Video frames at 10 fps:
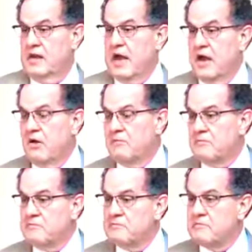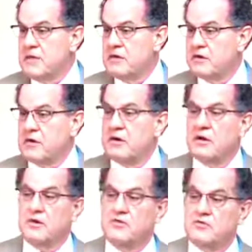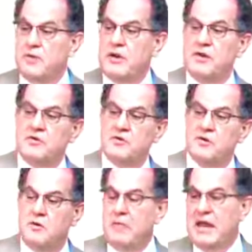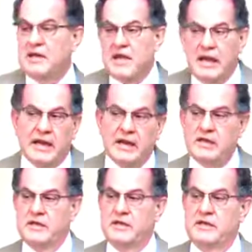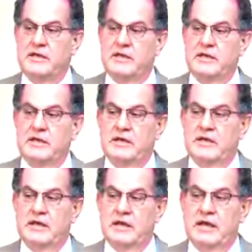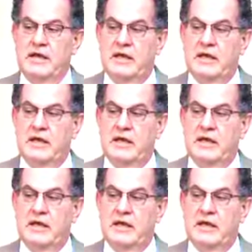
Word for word: now either contributing to it or maintaining it.